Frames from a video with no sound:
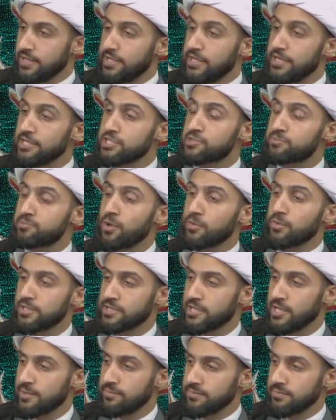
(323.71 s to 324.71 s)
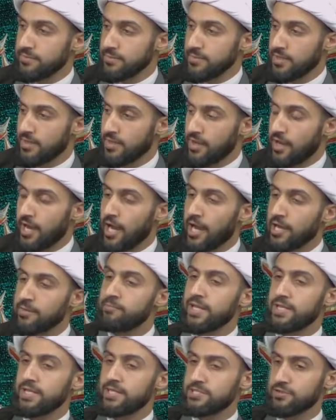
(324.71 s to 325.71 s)
He spoke to them on
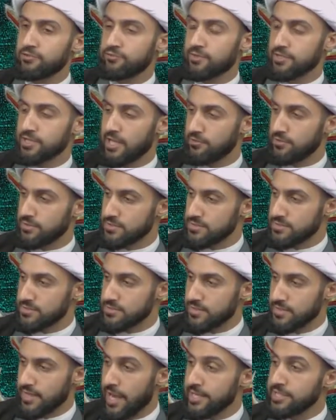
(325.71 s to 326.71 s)
many different levels,